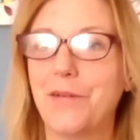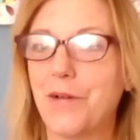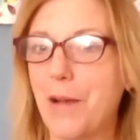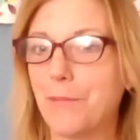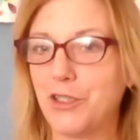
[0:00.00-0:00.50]

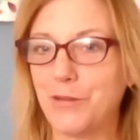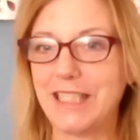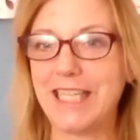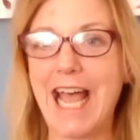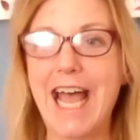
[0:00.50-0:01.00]
up to a
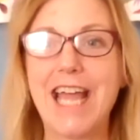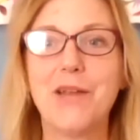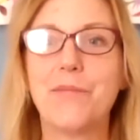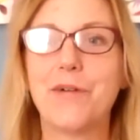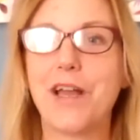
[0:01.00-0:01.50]

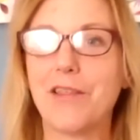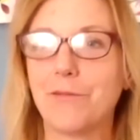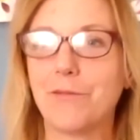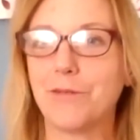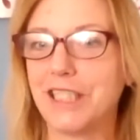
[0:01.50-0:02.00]
10,
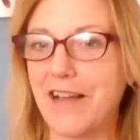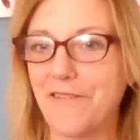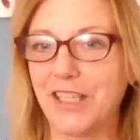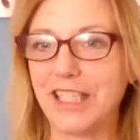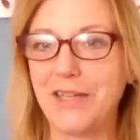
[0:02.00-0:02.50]
breath was
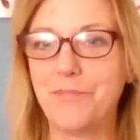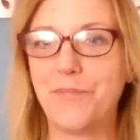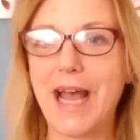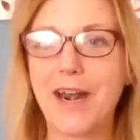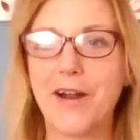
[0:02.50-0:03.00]
definitely
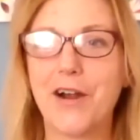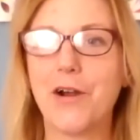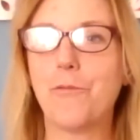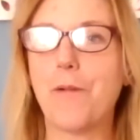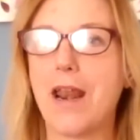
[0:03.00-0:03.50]

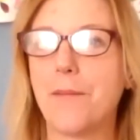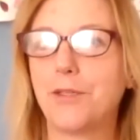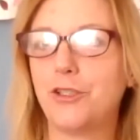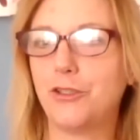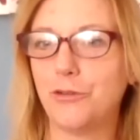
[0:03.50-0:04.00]
better, went up
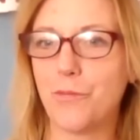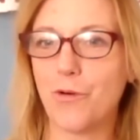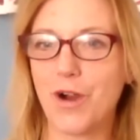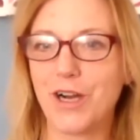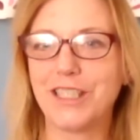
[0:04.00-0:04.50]
2
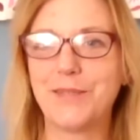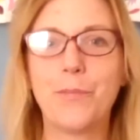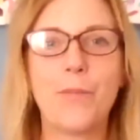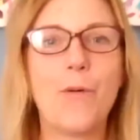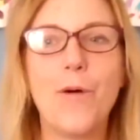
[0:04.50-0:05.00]
more
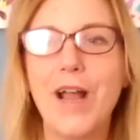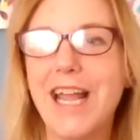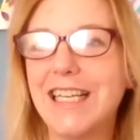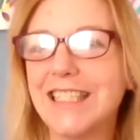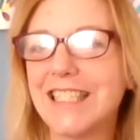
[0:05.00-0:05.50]

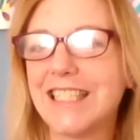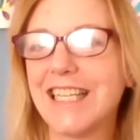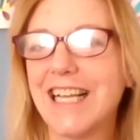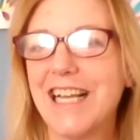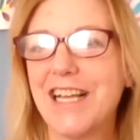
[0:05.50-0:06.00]
points.
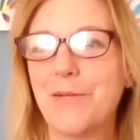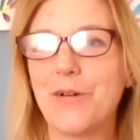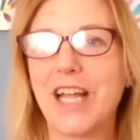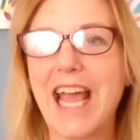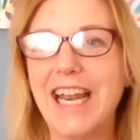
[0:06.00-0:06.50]
We're
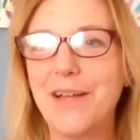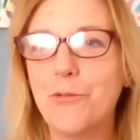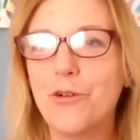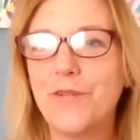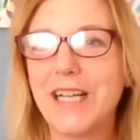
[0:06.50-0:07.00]

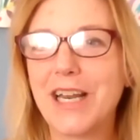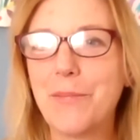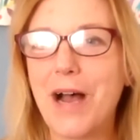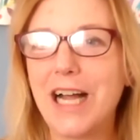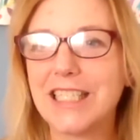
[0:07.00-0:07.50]
moving in a
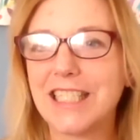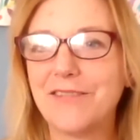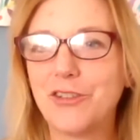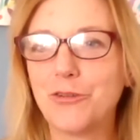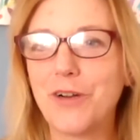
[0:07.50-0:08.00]
positive
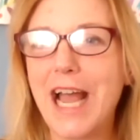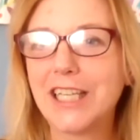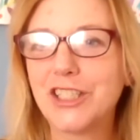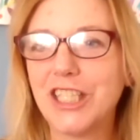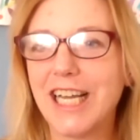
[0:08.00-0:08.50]

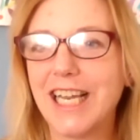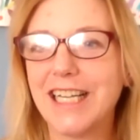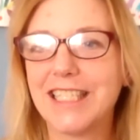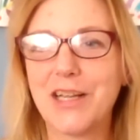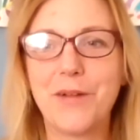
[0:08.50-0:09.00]
direction.
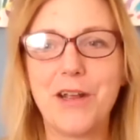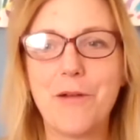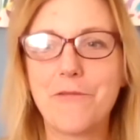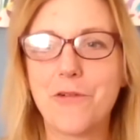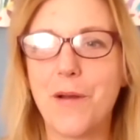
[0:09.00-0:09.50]
Somebody
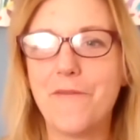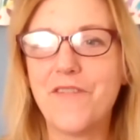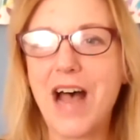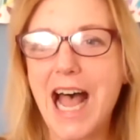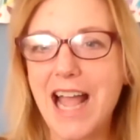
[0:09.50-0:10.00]
went from a
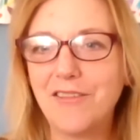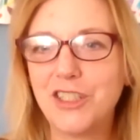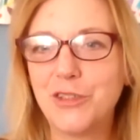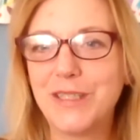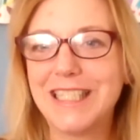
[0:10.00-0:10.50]
5
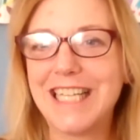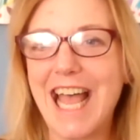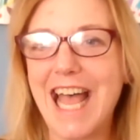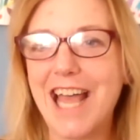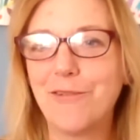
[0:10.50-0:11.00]
to a
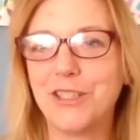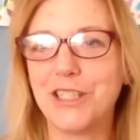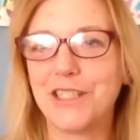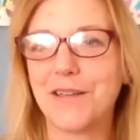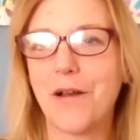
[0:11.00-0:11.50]
10, which
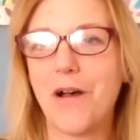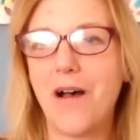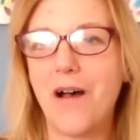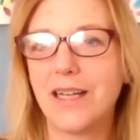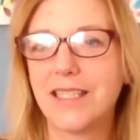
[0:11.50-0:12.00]
is
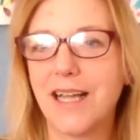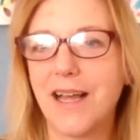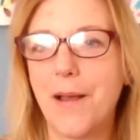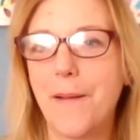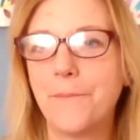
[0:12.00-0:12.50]

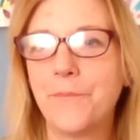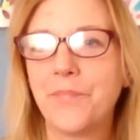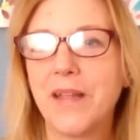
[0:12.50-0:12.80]
awesome.